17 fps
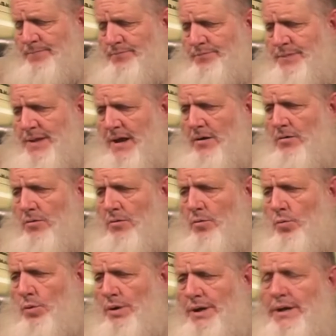Now,
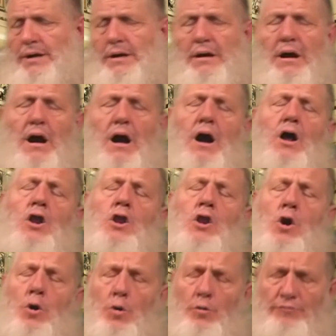we
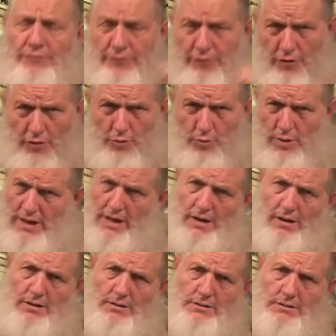know full
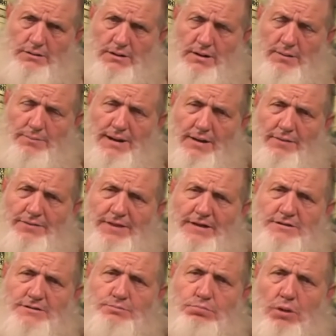well about
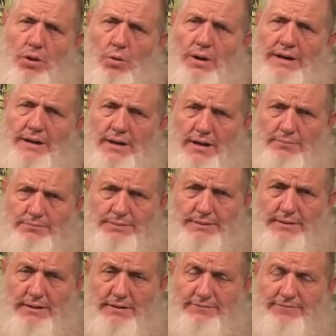things blowing up.
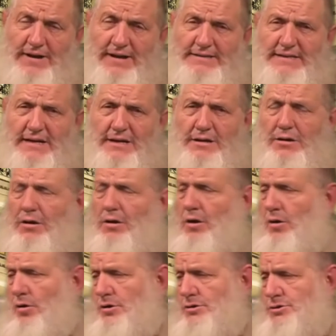In fact, they
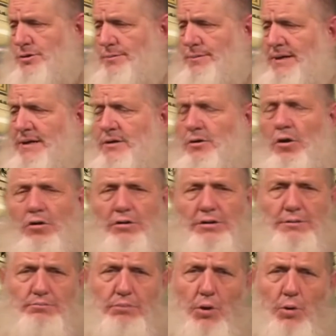are attributing all
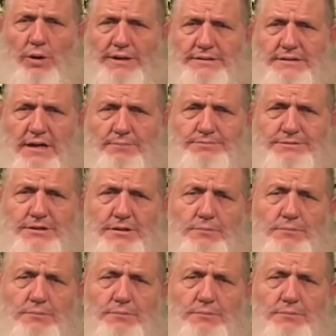the blowings up to the